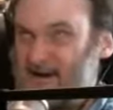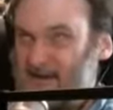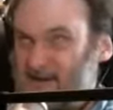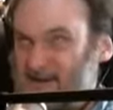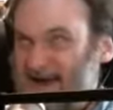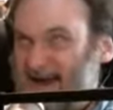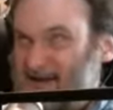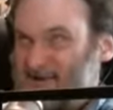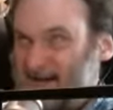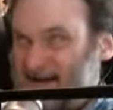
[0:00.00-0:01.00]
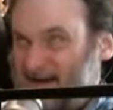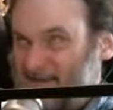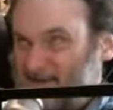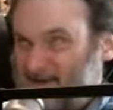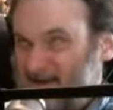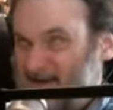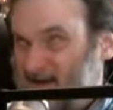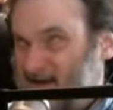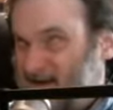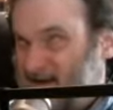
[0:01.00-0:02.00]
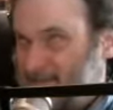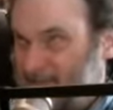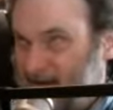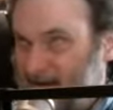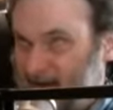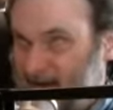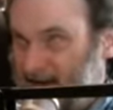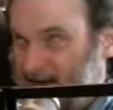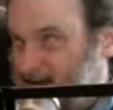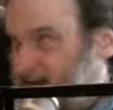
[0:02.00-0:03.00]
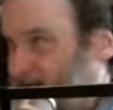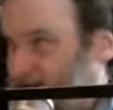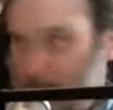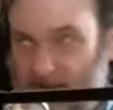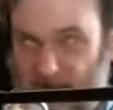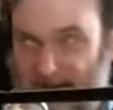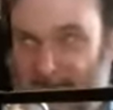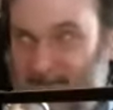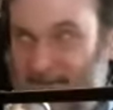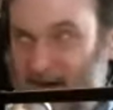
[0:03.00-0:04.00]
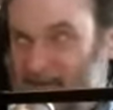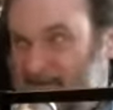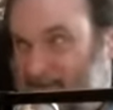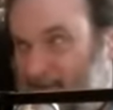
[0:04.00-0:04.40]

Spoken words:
and you're dehydrating and everything. You're having problems,